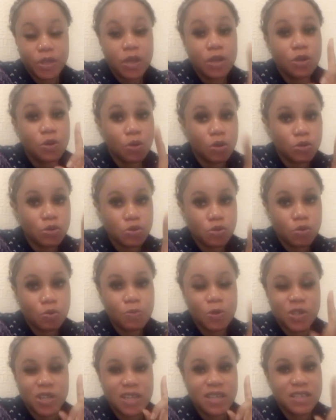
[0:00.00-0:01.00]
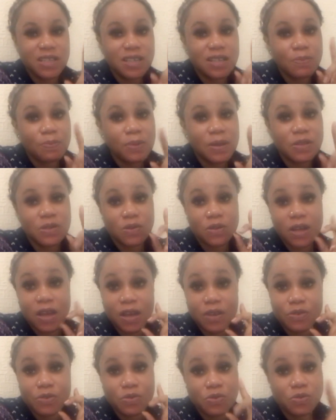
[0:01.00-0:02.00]
not so much and it still depends on
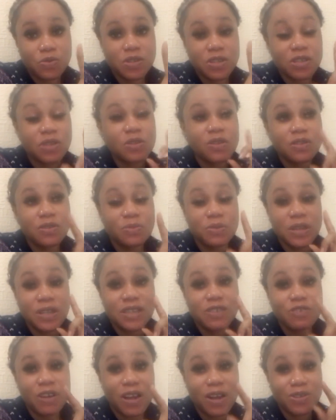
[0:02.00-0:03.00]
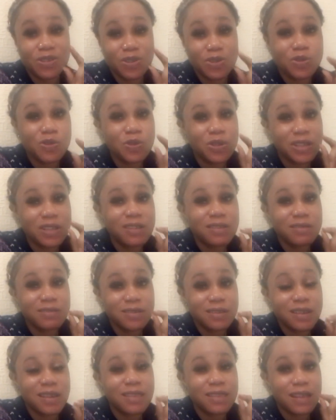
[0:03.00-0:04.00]
how you use it it doesn't really dry out your skin
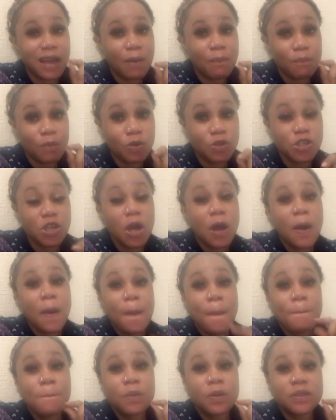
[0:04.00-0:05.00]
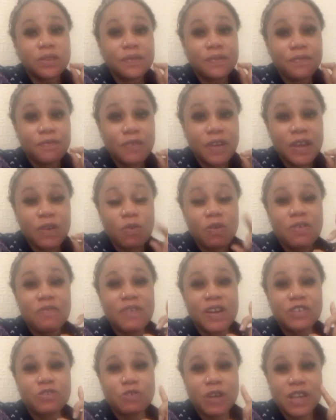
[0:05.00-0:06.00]
skin that much but the fake
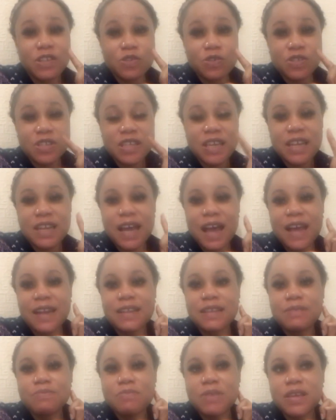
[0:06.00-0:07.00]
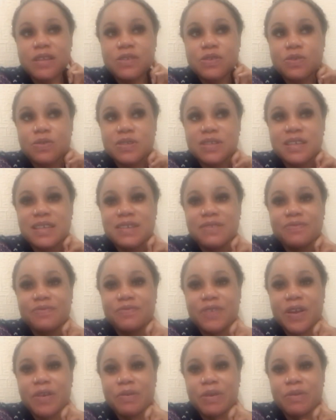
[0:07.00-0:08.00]
over dries your skin and it makes your skin
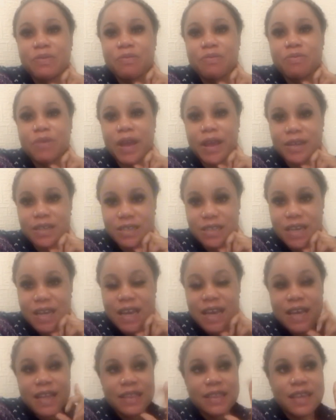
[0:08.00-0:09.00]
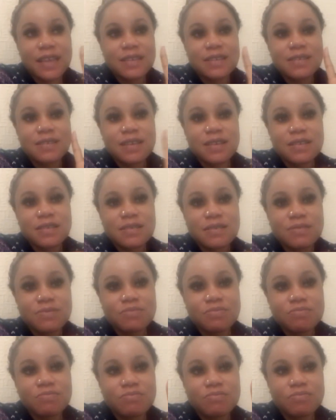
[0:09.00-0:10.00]
very red there's this
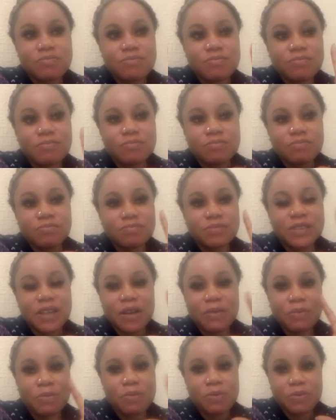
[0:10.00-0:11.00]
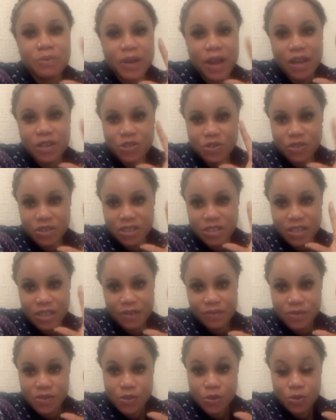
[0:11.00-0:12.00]
terrible reaction it
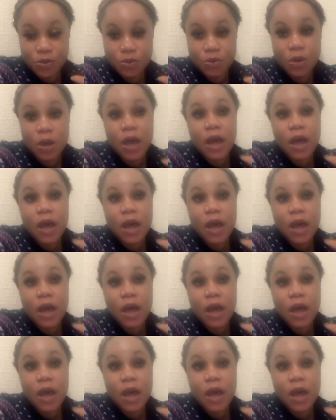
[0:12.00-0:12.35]
gives to you